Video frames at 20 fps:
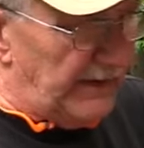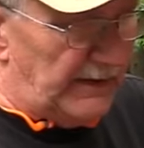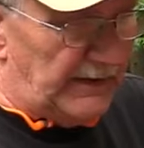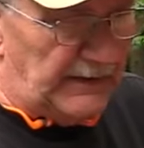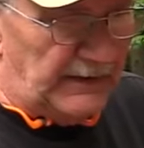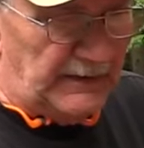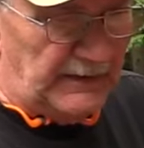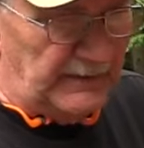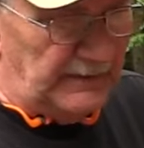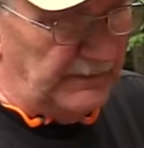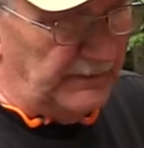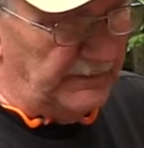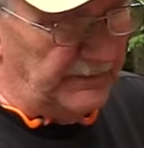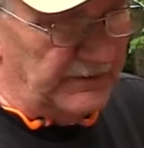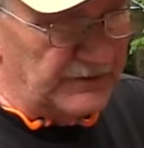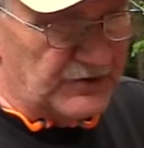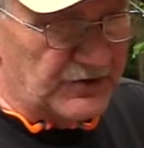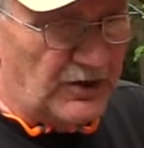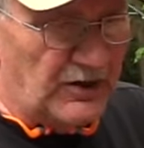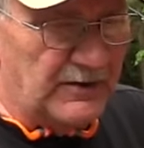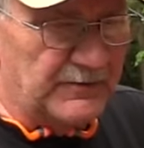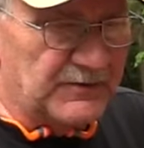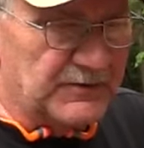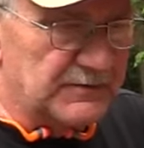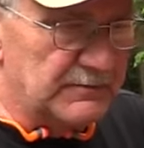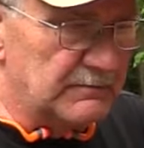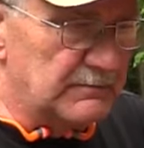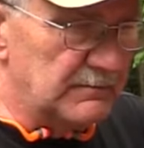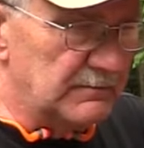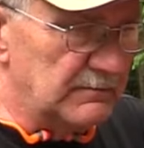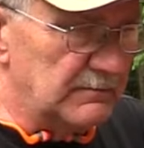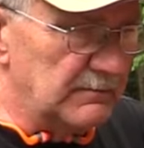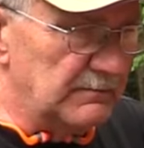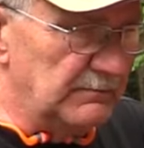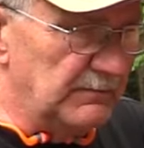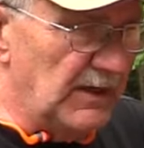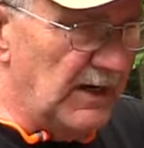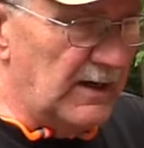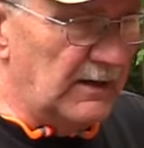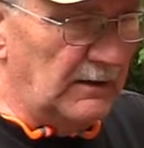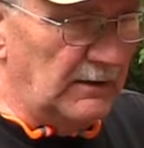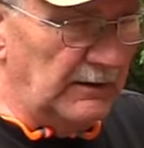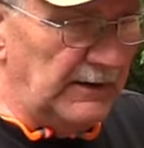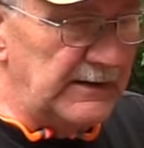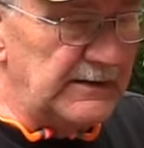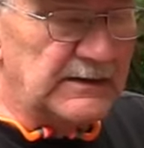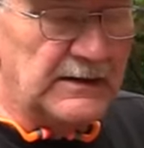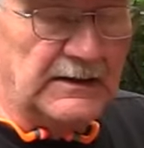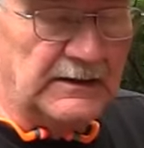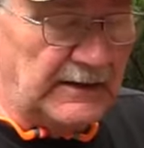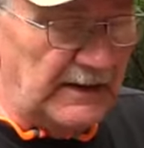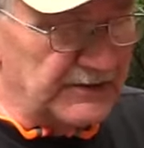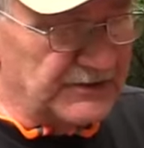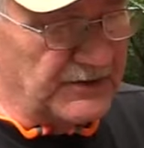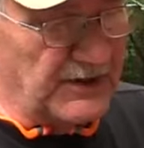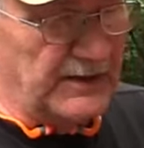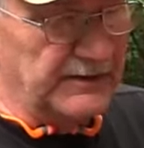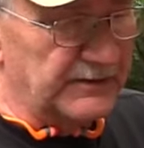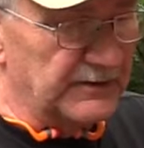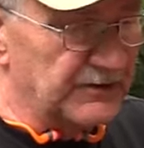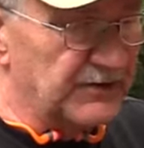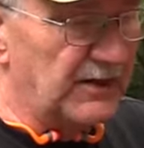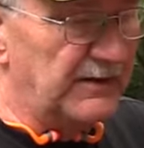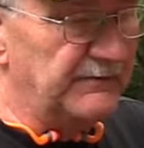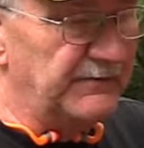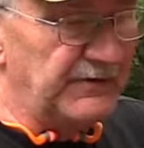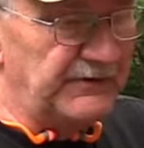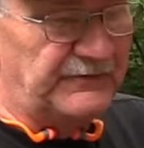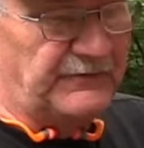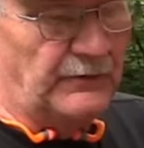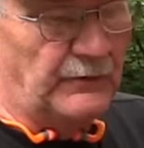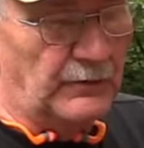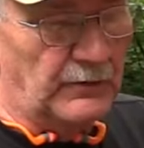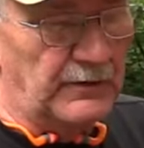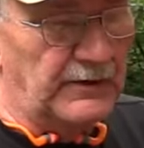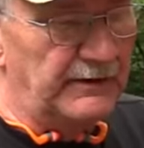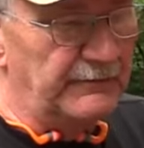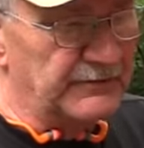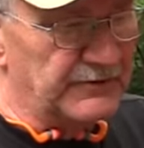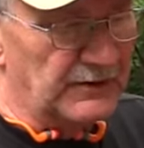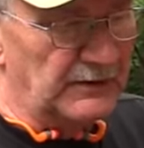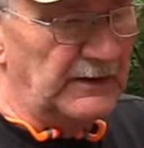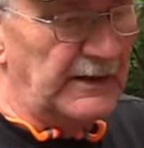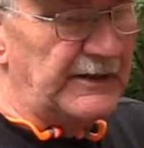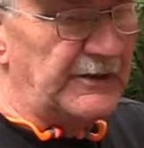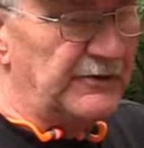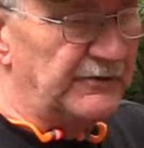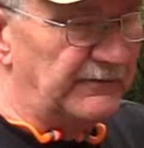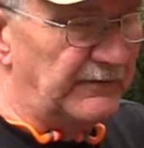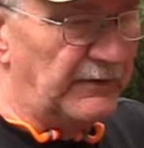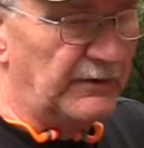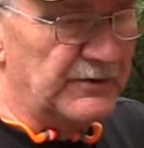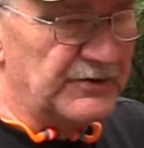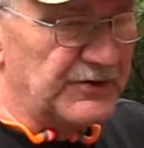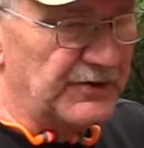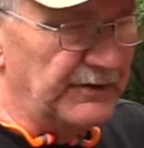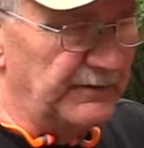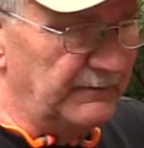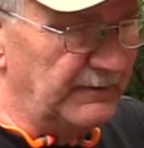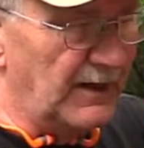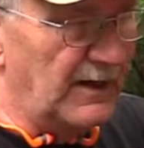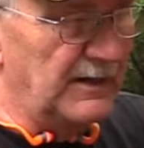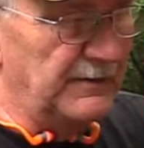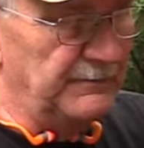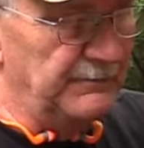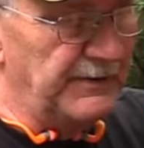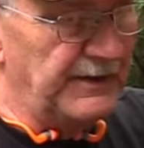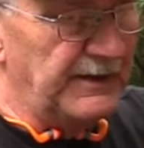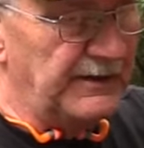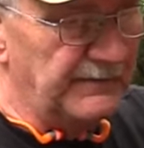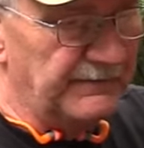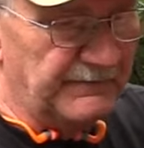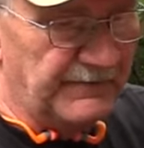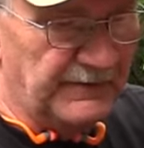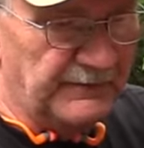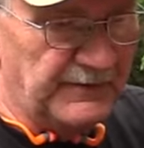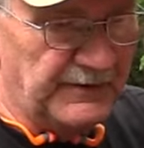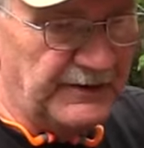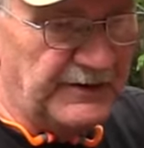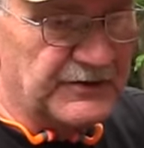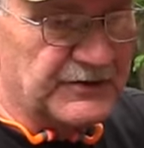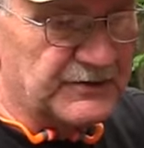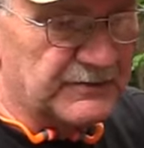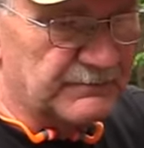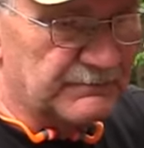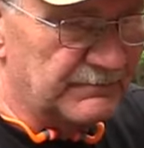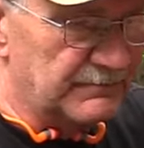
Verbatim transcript: Uh, the Sharps model eighteen, that's not the seventy-four, that was a later version, and not many of them in this